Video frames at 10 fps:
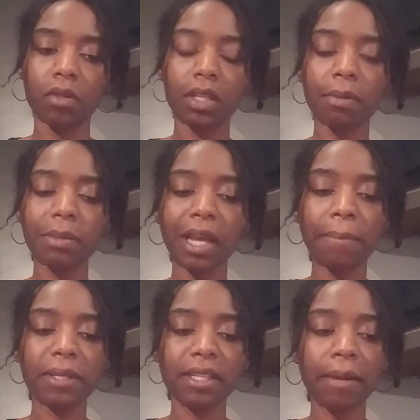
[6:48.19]
Some
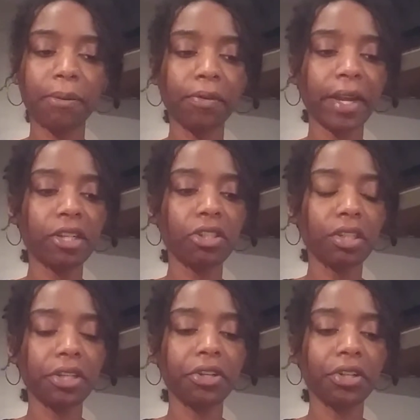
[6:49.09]
type of separation
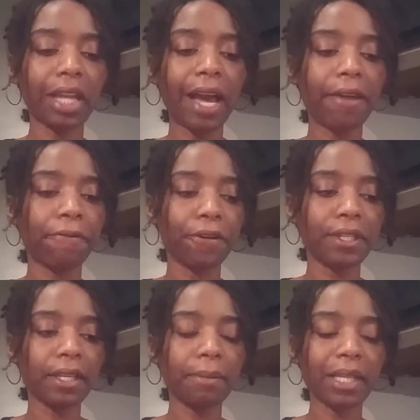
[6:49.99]
in your life or
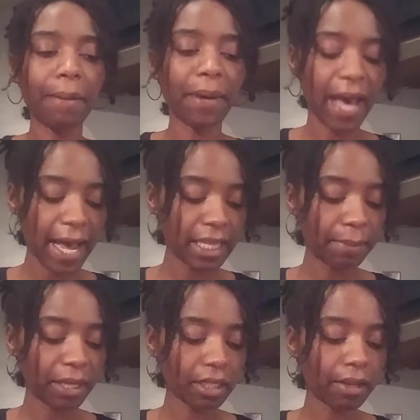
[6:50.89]
some type of
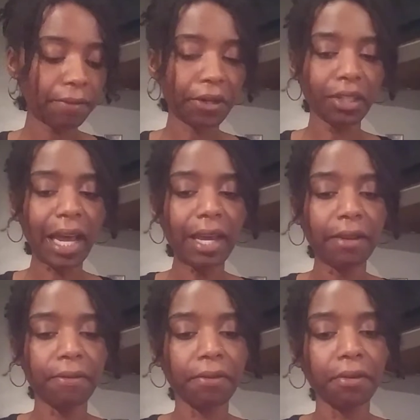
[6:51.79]
aspect of your
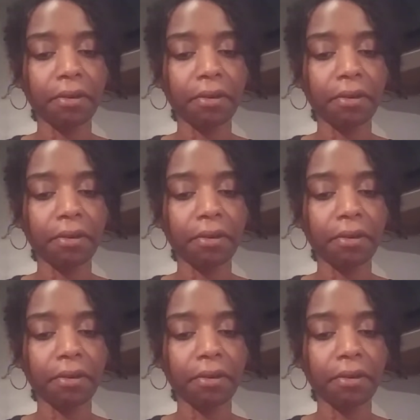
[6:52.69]
life.